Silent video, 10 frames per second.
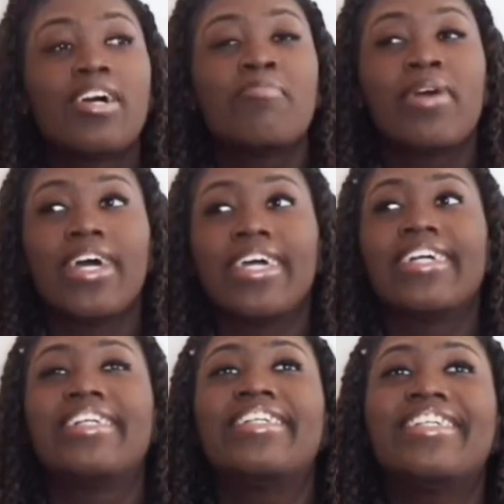But
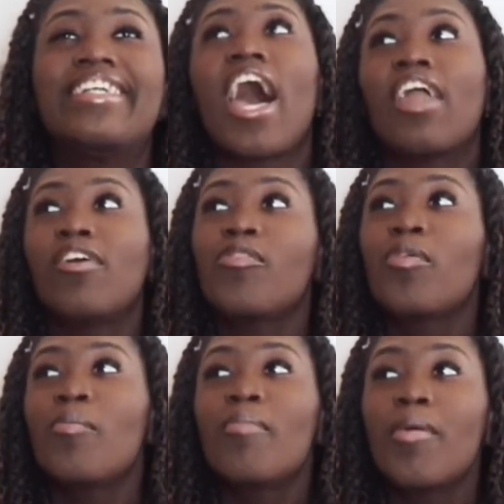I don't
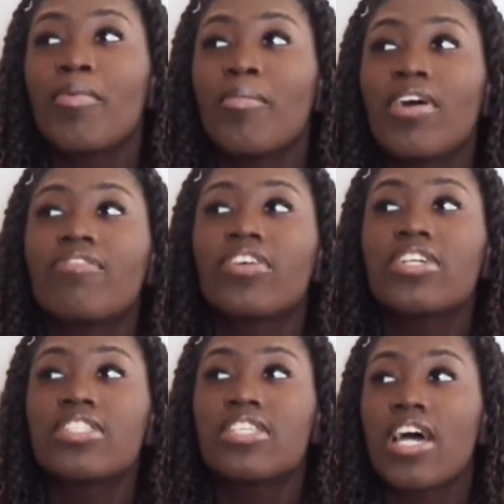remember my
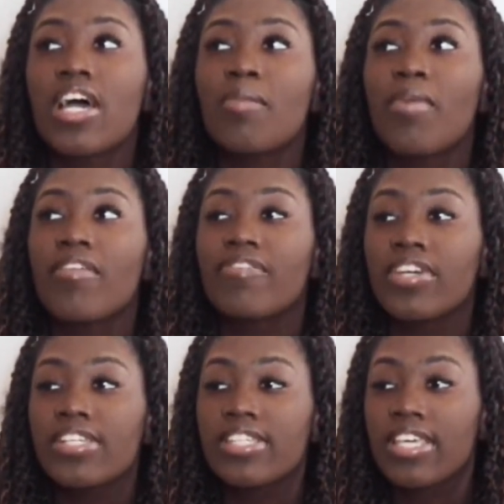first time, my
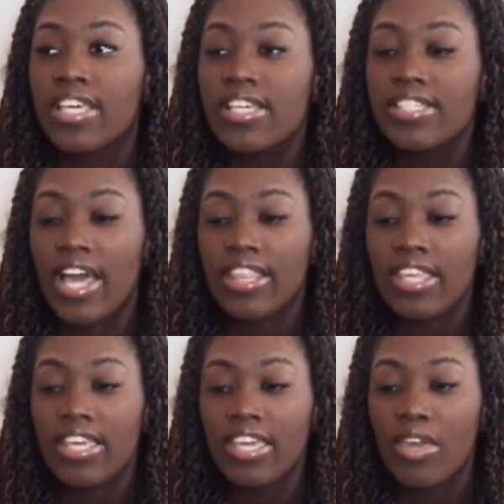first kiss. I
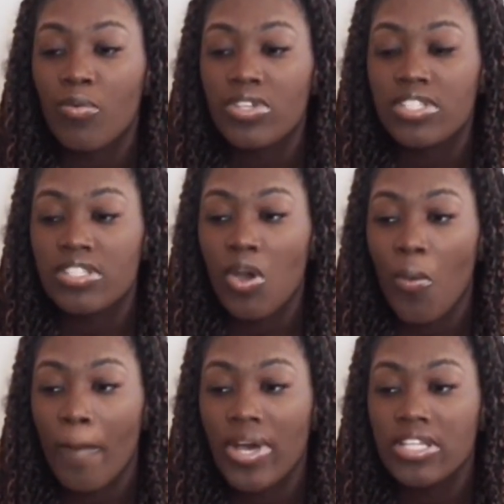think it was so
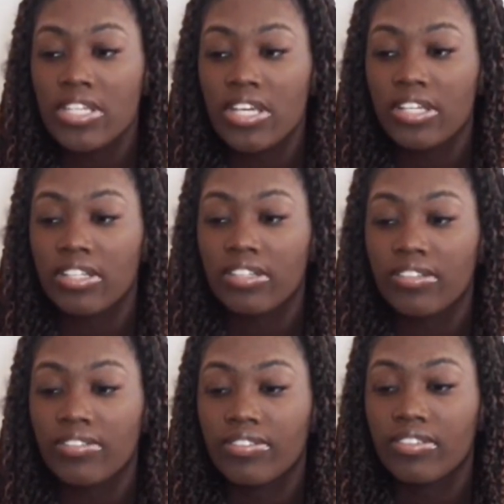much
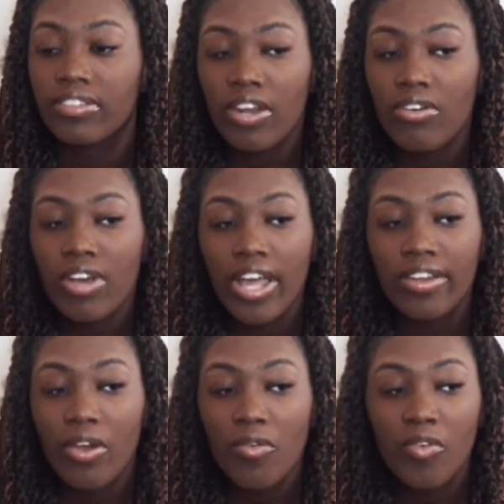of, I
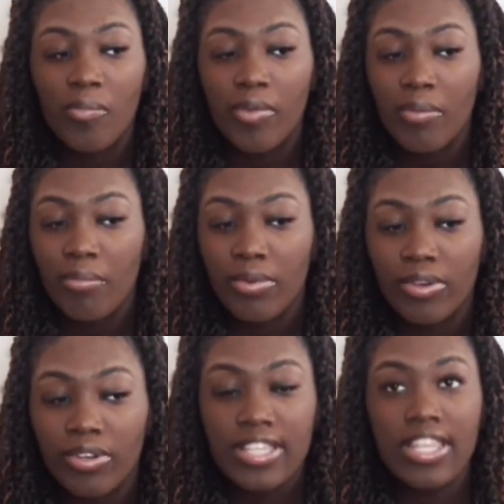don't
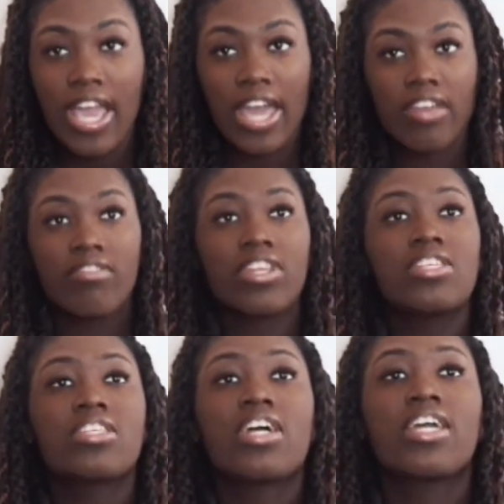remember. Cause like I didn't really
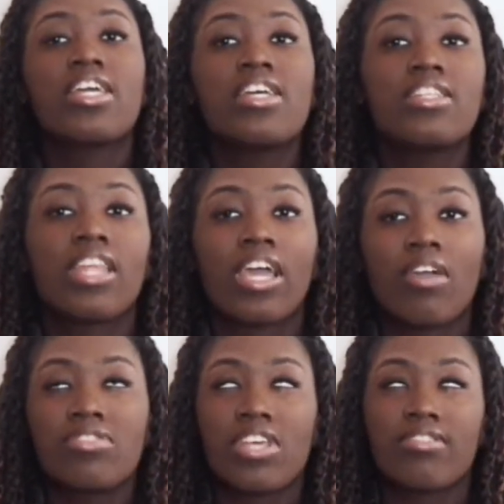start getting, like, I
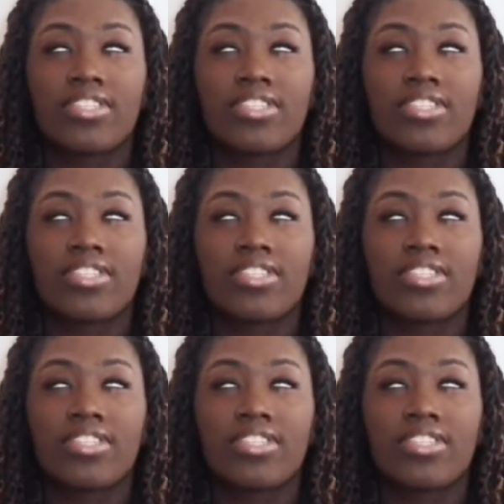wouldn't say I